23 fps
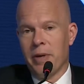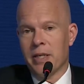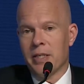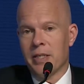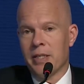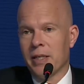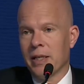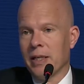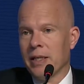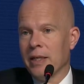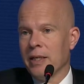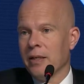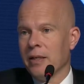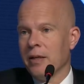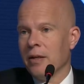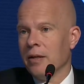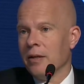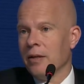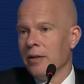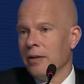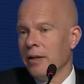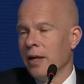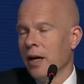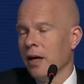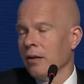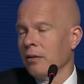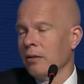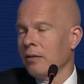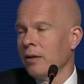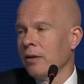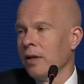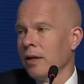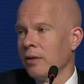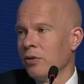basically,
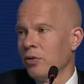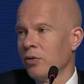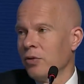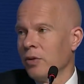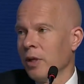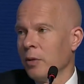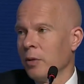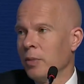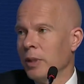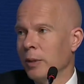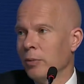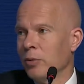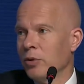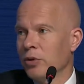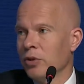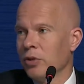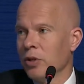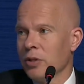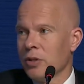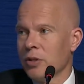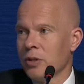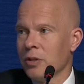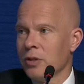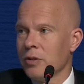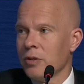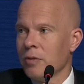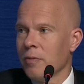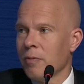get people to justice.